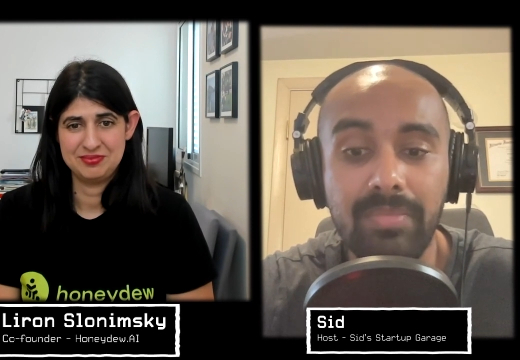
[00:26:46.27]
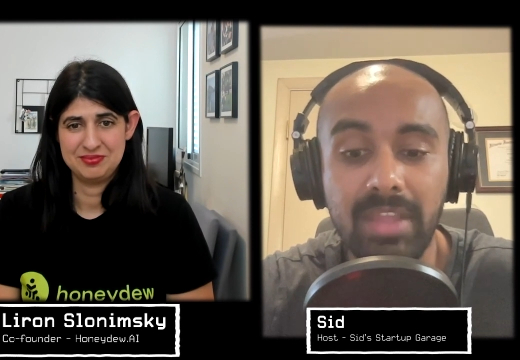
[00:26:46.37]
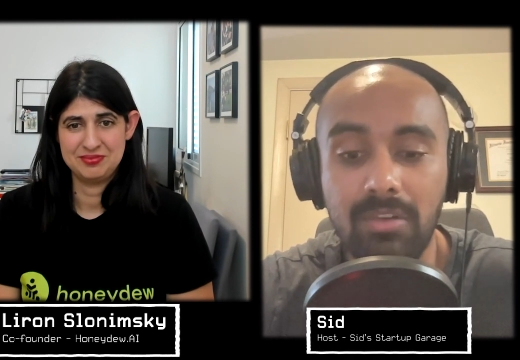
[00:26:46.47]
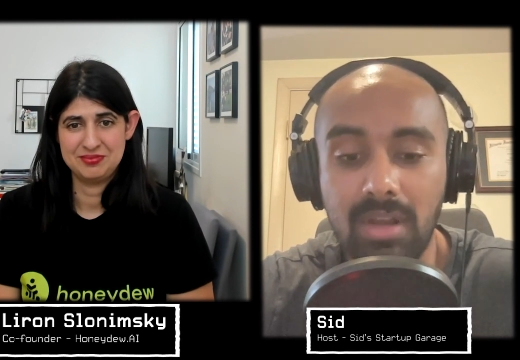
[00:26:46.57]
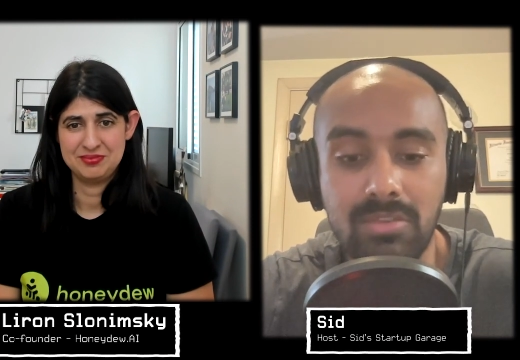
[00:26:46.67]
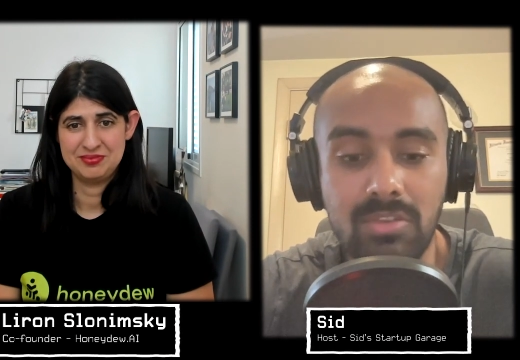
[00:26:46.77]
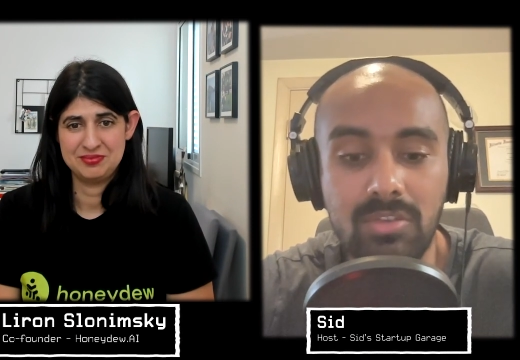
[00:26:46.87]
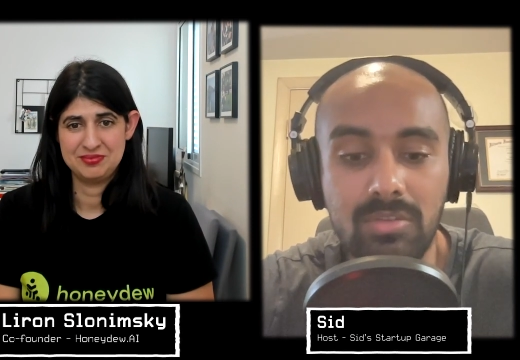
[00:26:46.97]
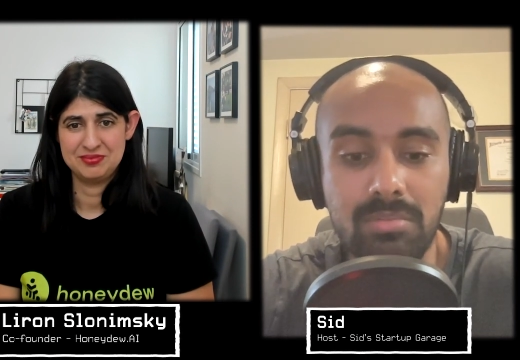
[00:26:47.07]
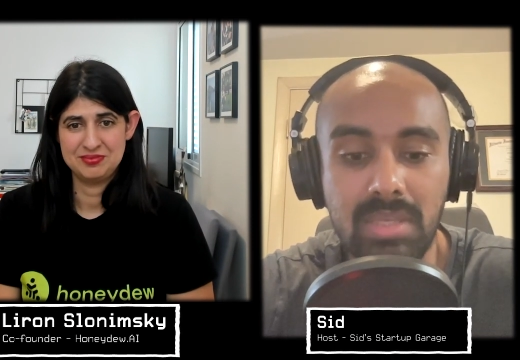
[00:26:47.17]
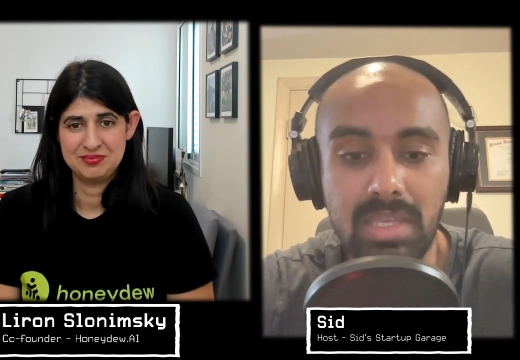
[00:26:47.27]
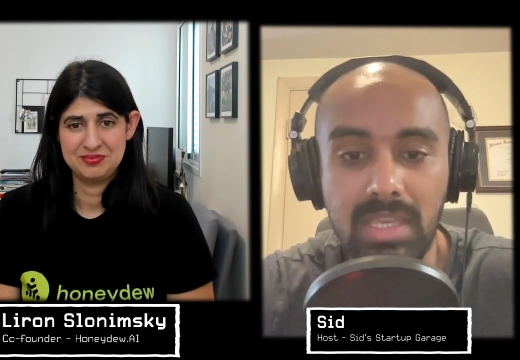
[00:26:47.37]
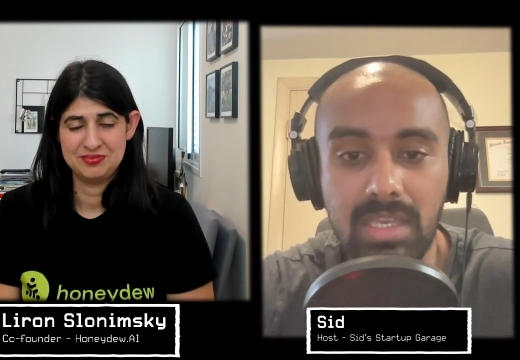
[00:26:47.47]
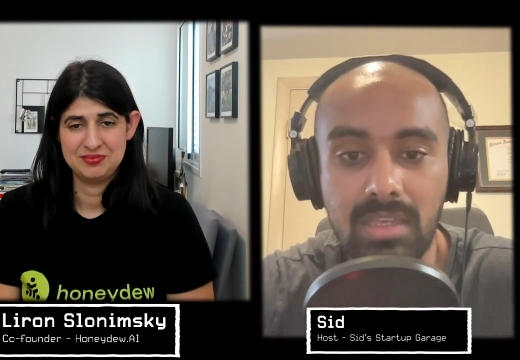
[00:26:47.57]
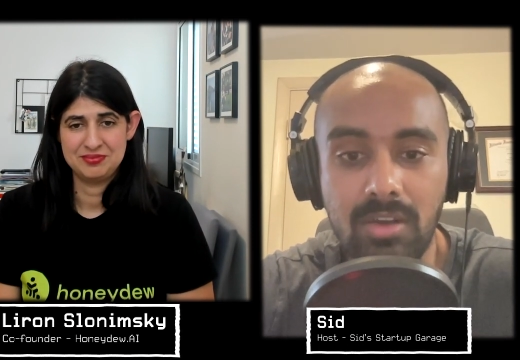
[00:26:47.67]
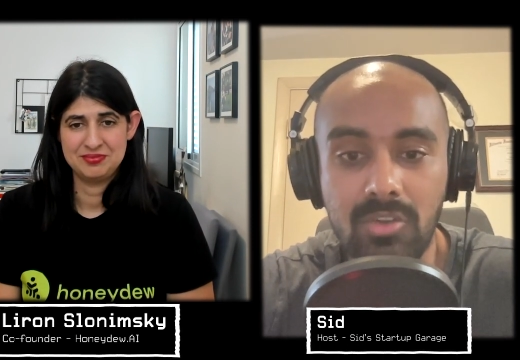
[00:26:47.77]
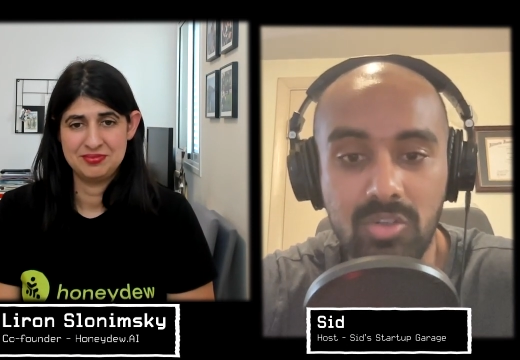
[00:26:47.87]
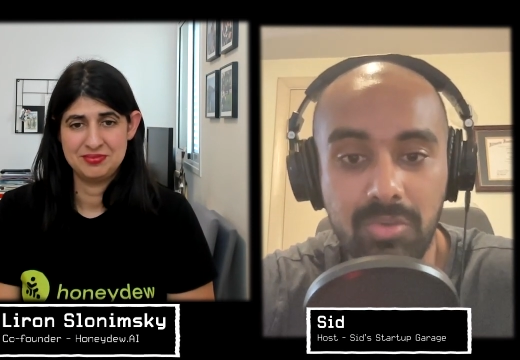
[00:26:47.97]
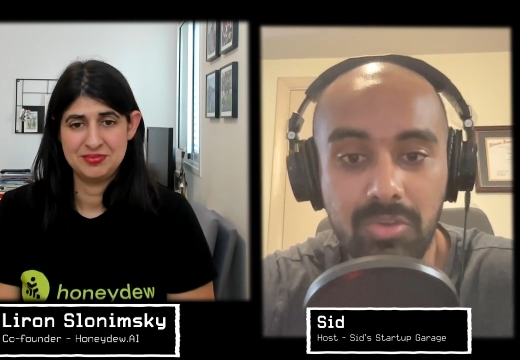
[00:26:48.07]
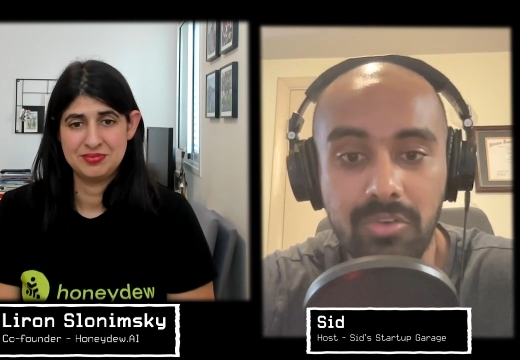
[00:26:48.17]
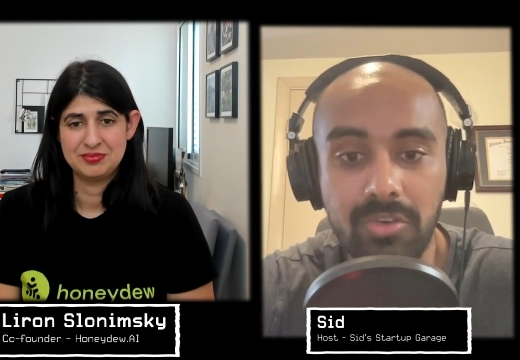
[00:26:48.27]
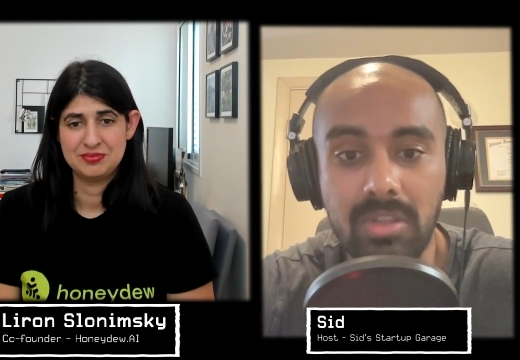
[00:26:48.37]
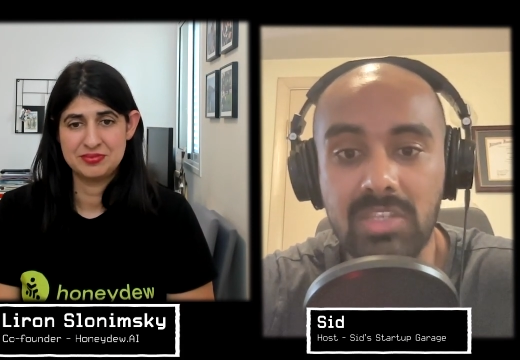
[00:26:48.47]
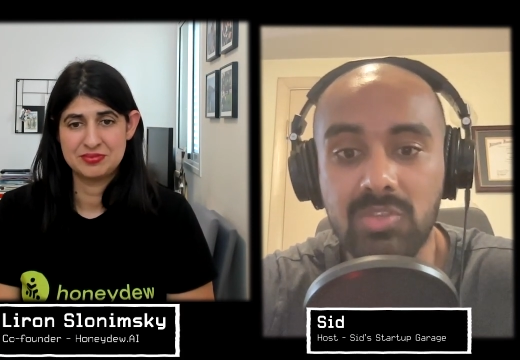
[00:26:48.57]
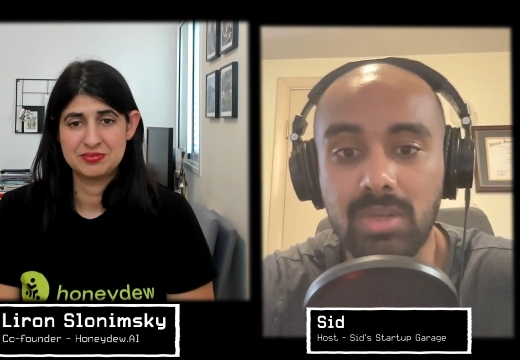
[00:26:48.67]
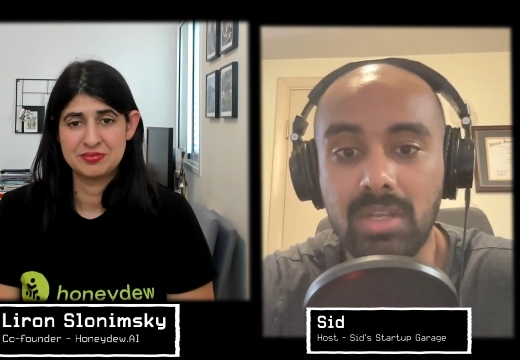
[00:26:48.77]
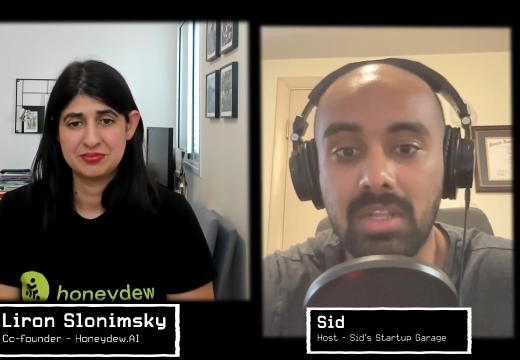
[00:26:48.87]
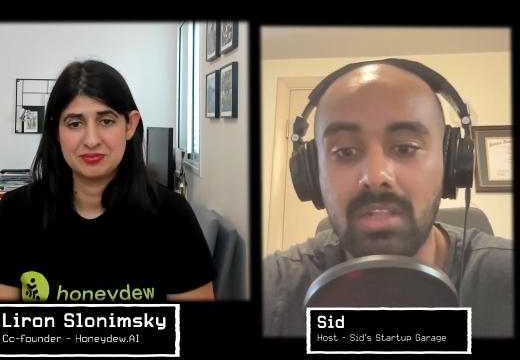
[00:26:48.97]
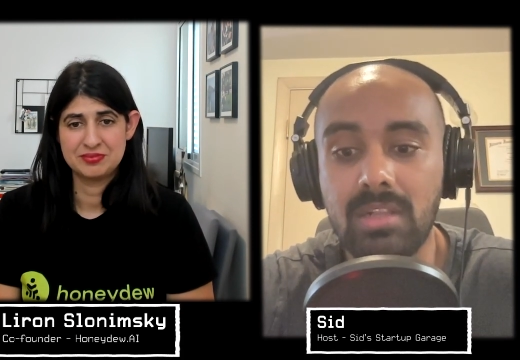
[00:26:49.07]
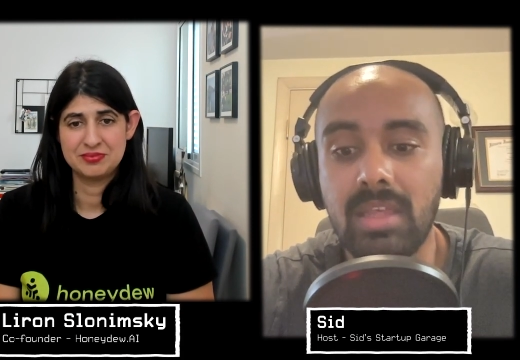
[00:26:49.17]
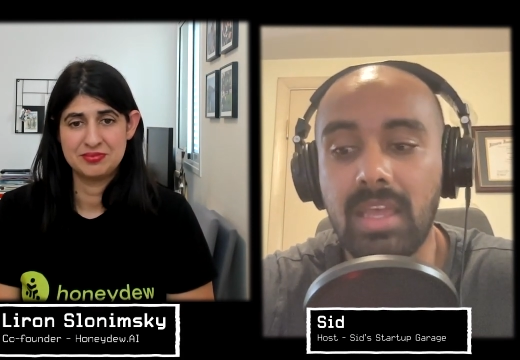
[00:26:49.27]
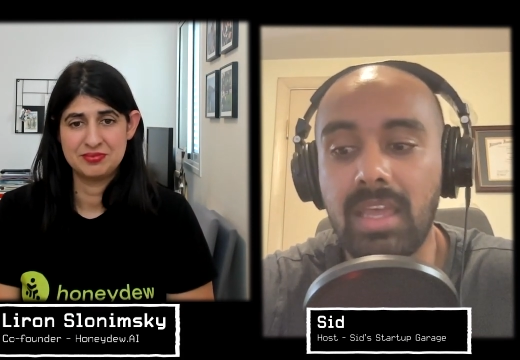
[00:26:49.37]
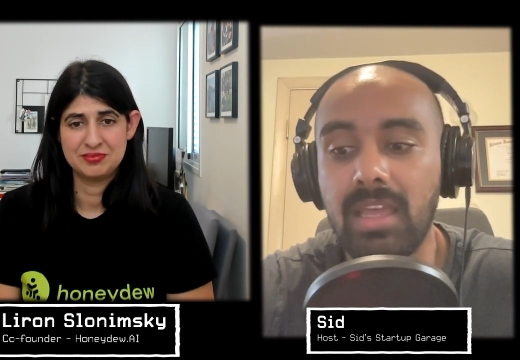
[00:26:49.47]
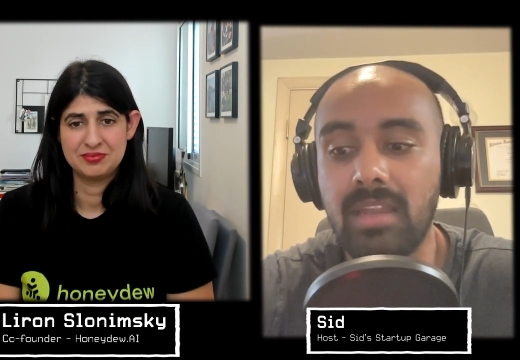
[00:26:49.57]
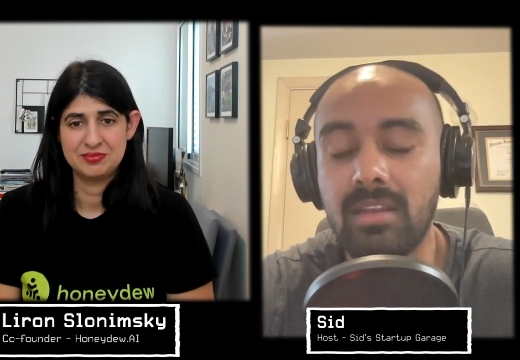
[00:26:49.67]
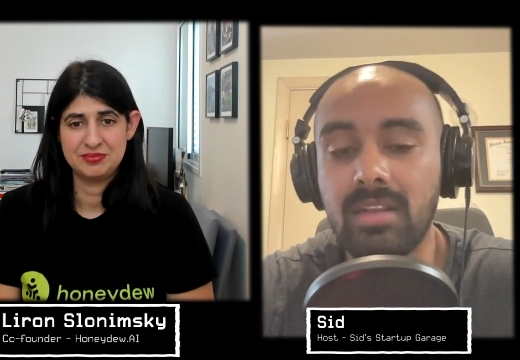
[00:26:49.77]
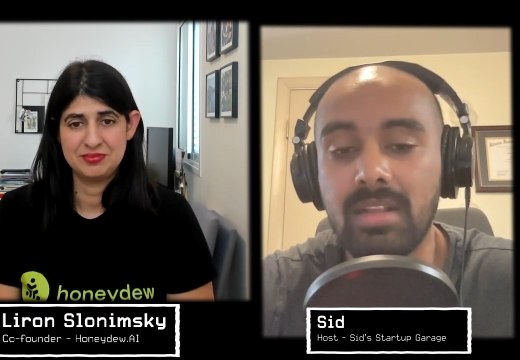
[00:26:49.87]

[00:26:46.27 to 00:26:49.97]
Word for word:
Speaker 1: around you being entrepreneurial as well. And